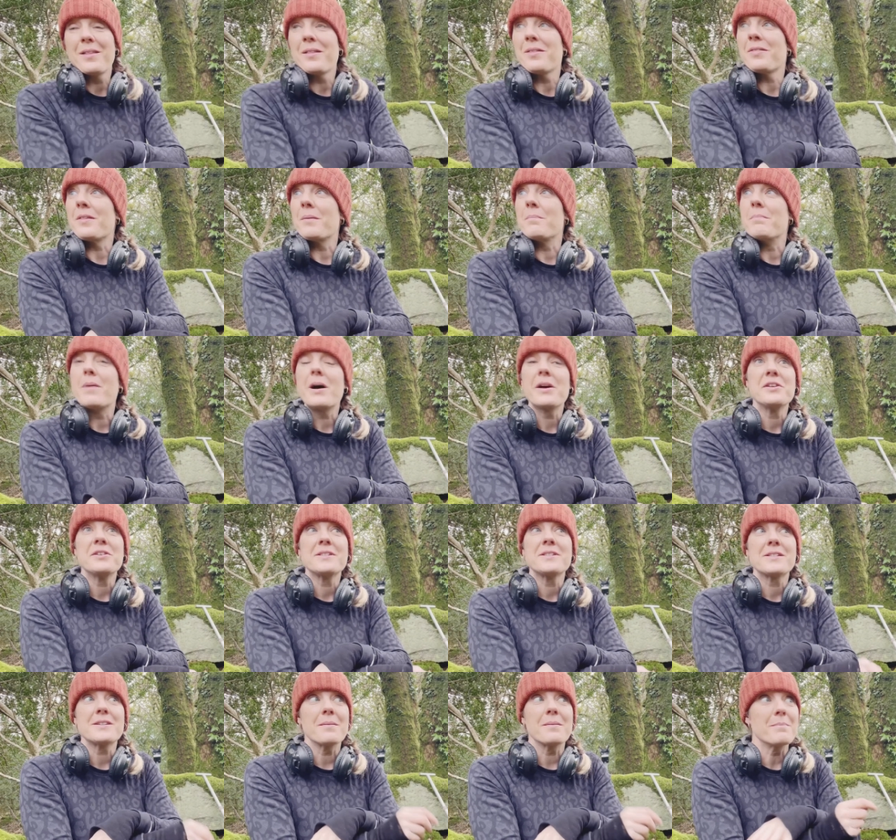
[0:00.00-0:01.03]
The
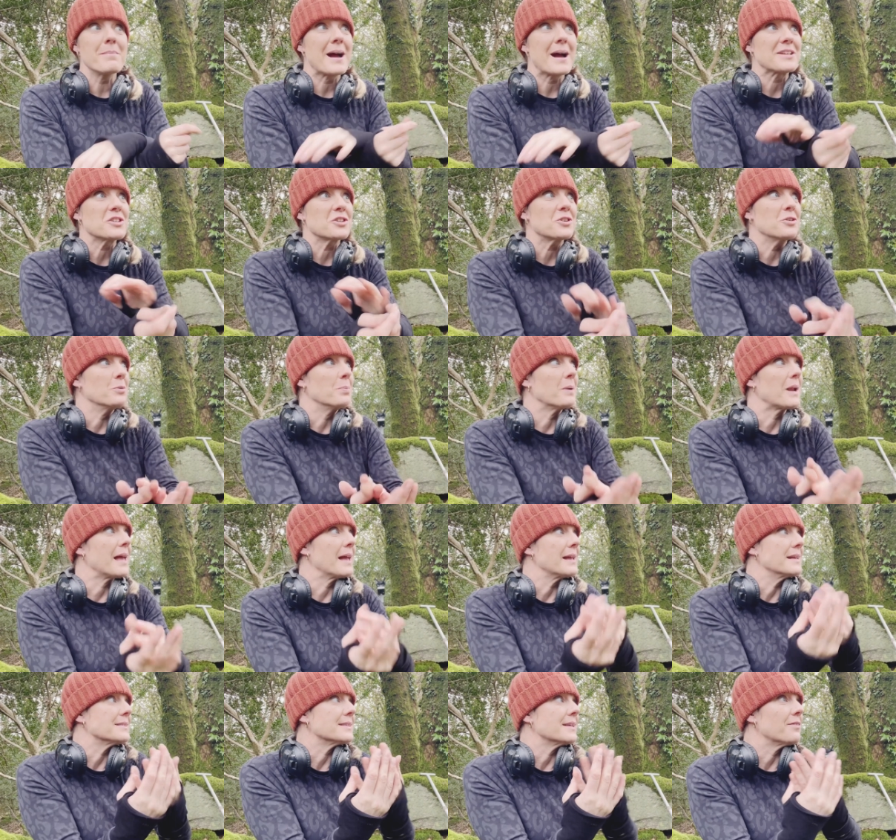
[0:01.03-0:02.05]
most magical
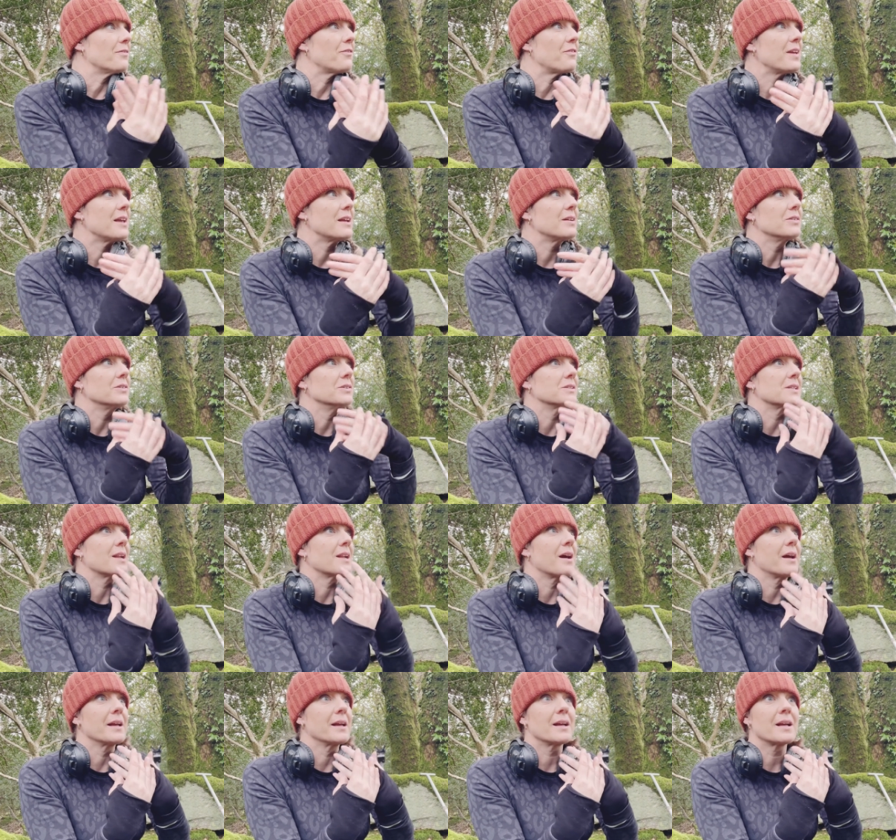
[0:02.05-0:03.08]
place. It feels
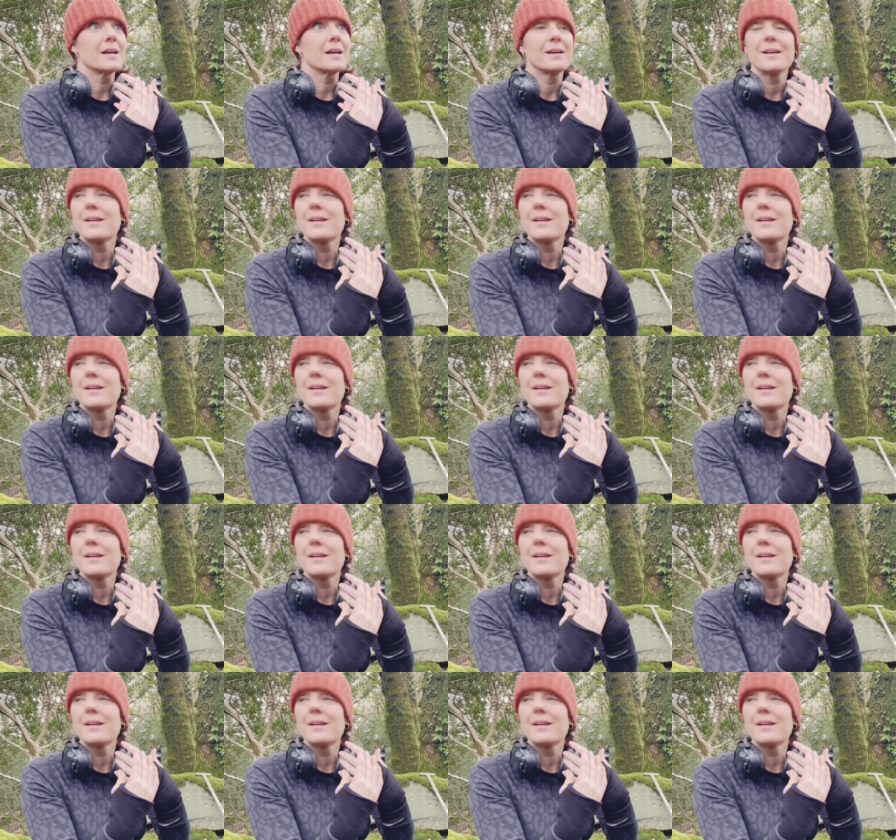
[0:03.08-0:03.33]
like